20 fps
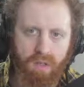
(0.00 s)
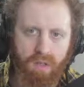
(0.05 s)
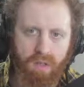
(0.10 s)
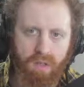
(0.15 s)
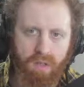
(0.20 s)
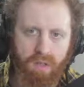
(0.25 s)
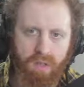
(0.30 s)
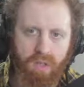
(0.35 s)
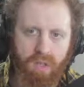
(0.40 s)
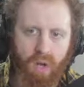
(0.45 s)

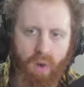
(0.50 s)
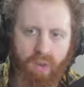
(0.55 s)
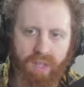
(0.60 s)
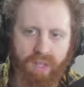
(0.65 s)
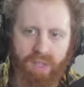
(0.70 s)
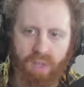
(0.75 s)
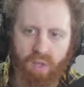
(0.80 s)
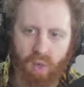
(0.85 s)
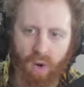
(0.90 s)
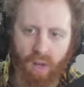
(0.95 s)
So
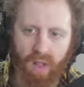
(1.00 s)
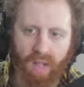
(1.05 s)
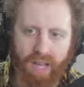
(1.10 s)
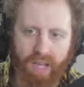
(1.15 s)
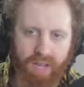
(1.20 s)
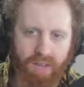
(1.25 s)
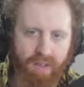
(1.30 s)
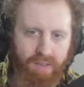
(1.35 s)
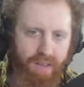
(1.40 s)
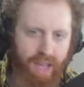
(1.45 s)
this is sort of
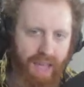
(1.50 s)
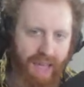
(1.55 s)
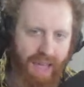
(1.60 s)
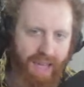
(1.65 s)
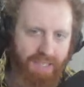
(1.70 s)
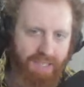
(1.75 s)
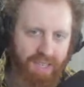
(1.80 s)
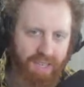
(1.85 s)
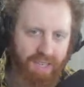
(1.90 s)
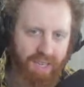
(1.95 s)
like
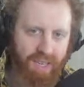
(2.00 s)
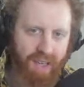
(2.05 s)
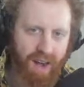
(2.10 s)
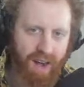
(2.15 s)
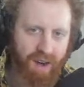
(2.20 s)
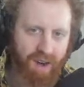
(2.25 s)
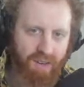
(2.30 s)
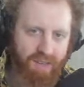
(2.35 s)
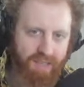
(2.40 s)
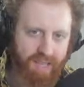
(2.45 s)

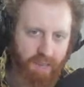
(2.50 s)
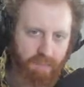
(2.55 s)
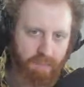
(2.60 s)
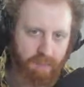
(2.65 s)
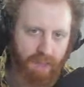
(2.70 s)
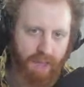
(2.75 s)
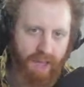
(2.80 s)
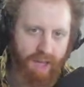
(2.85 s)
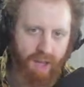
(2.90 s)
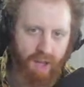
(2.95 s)
anti-air set
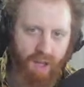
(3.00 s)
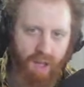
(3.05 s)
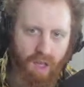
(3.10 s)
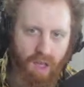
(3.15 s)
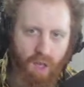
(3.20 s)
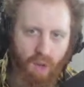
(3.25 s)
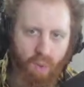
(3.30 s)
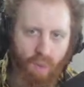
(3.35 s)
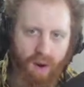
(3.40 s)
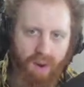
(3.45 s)
play,
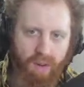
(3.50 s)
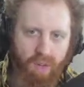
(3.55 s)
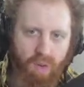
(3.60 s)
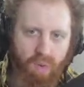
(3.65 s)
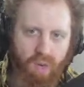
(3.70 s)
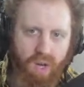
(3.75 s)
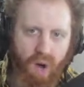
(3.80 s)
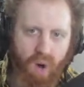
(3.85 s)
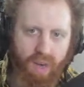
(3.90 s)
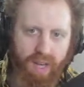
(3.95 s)
where you
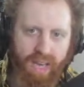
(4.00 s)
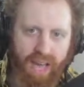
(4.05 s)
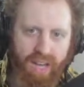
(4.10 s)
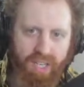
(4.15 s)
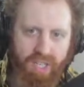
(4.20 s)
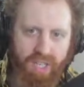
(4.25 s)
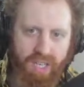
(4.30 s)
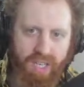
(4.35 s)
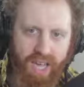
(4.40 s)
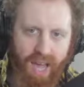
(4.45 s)
go to
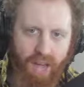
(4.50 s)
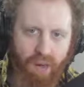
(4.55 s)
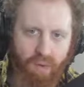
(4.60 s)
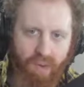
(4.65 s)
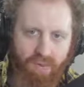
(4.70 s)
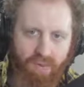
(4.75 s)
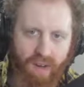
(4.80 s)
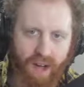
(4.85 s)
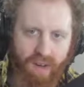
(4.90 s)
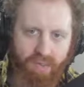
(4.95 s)
catch the tech
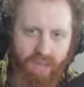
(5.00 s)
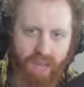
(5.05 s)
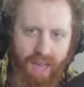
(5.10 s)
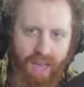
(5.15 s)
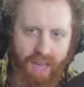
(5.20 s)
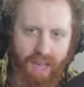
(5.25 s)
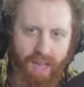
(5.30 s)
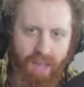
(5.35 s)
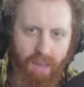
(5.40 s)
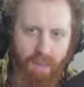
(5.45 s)
with
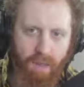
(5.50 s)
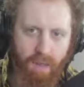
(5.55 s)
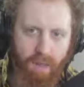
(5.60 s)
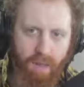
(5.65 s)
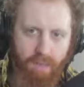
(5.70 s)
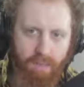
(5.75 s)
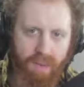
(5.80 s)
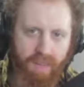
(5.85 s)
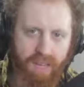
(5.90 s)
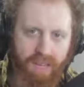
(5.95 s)

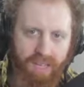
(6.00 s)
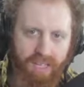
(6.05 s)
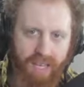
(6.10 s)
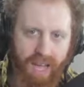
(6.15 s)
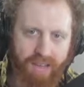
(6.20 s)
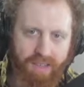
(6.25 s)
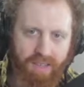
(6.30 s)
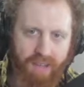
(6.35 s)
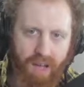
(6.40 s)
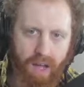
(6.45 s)
5K, but he
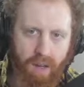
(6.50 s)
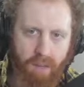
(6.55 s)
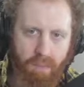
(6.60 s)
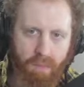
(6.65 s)
teched up.